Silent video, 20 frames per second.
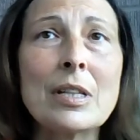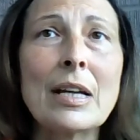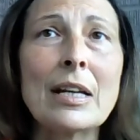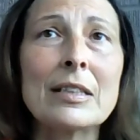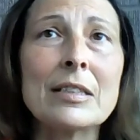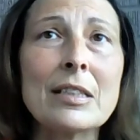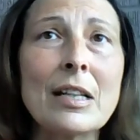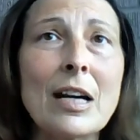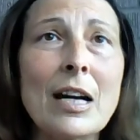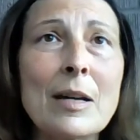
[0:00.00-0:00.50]

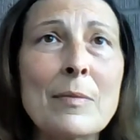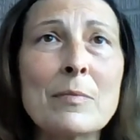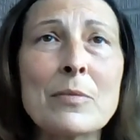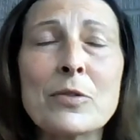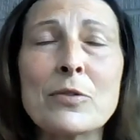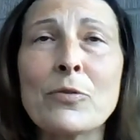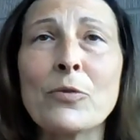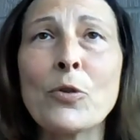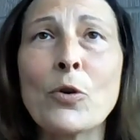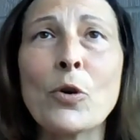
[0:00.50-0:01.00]
at
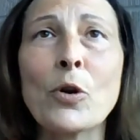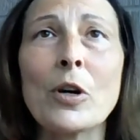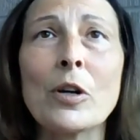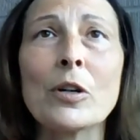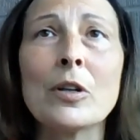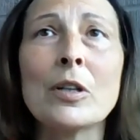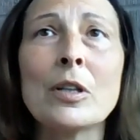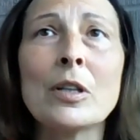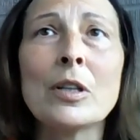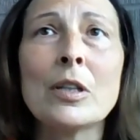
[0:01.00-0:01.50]
times
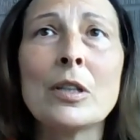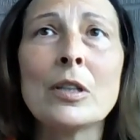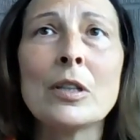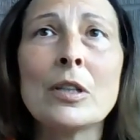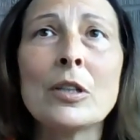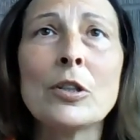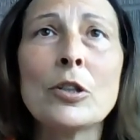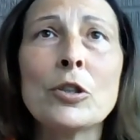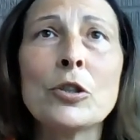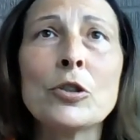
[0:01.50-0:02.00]
for
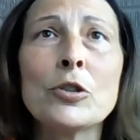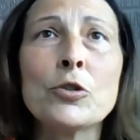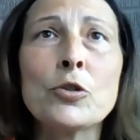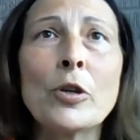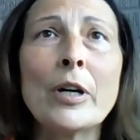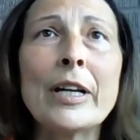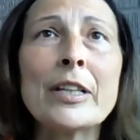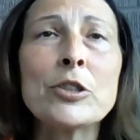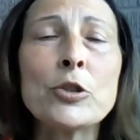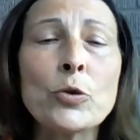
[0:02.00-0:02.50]

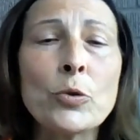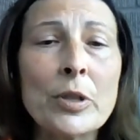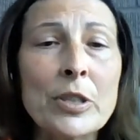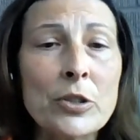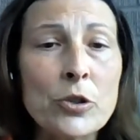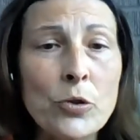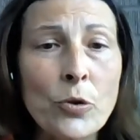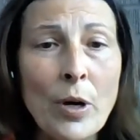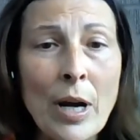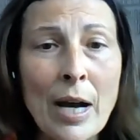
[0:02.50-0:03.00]
trying to
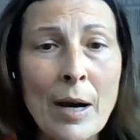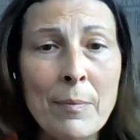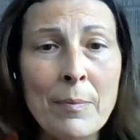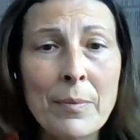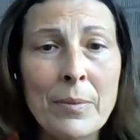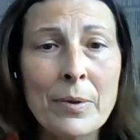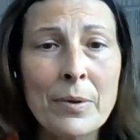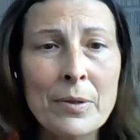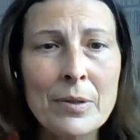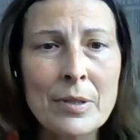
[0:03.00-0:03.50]
entrap
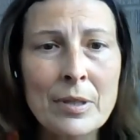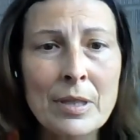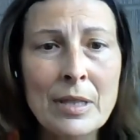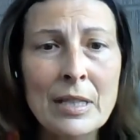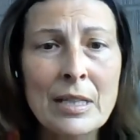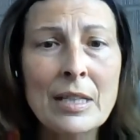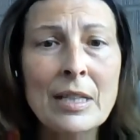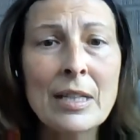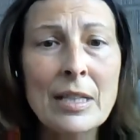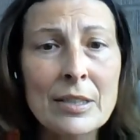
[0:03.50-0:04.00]

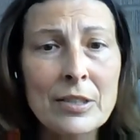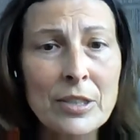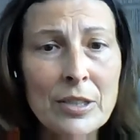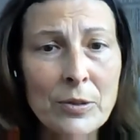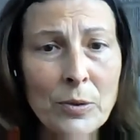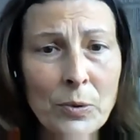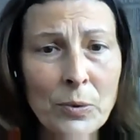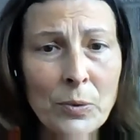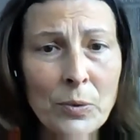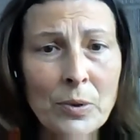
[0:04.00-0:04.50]

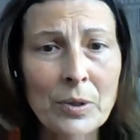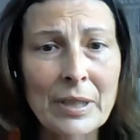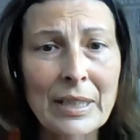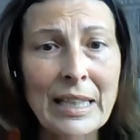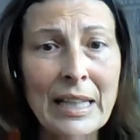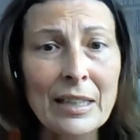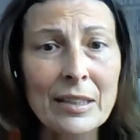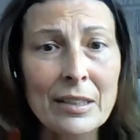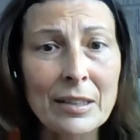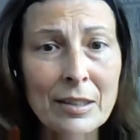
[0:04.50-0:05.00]
to
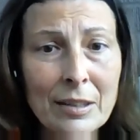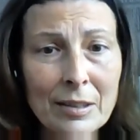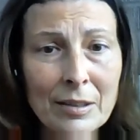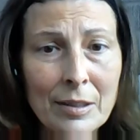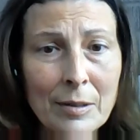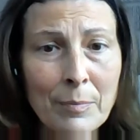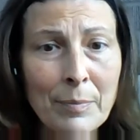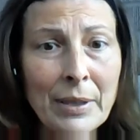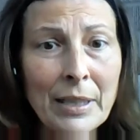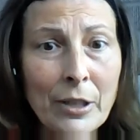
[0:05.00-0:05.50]
get
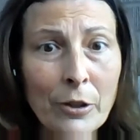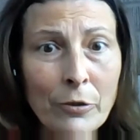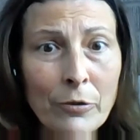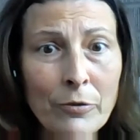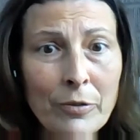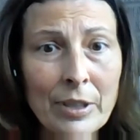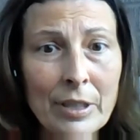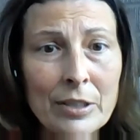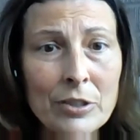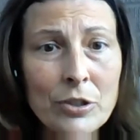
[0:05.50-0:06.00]
the bigger
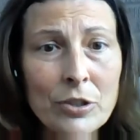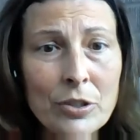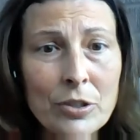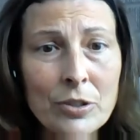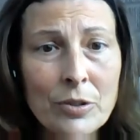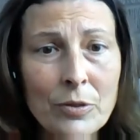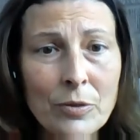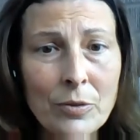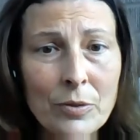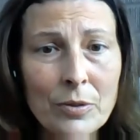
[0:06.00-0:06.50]
fish,
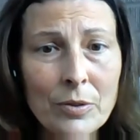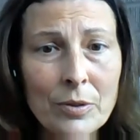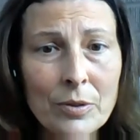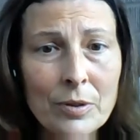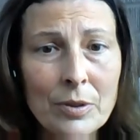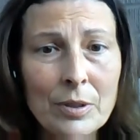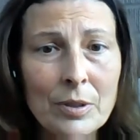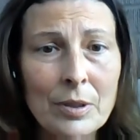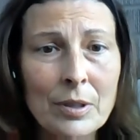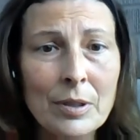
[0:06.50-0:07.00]

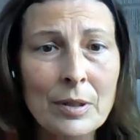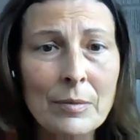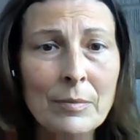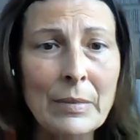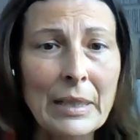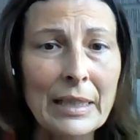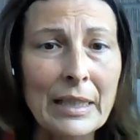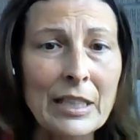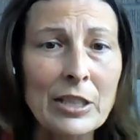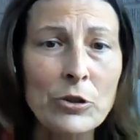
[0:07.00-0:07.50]

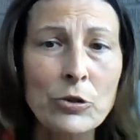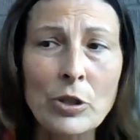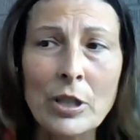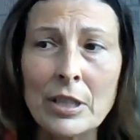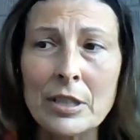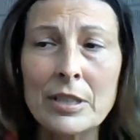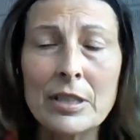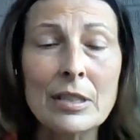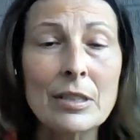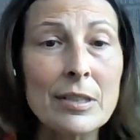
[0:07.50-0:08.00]
making
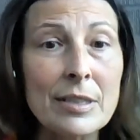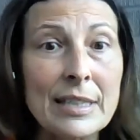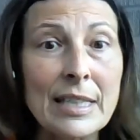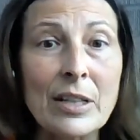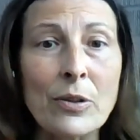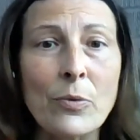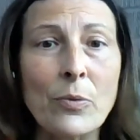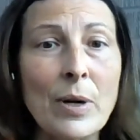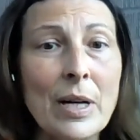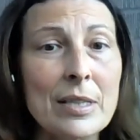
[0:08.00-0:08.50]
drug deals,
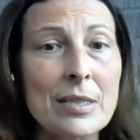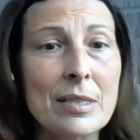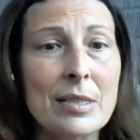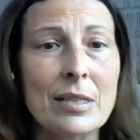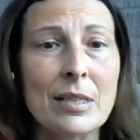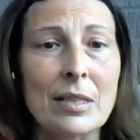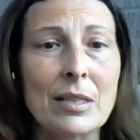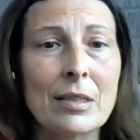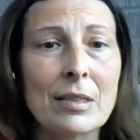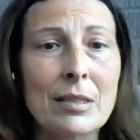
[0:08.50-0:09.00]
then
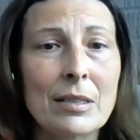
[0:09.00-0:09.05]
arresting.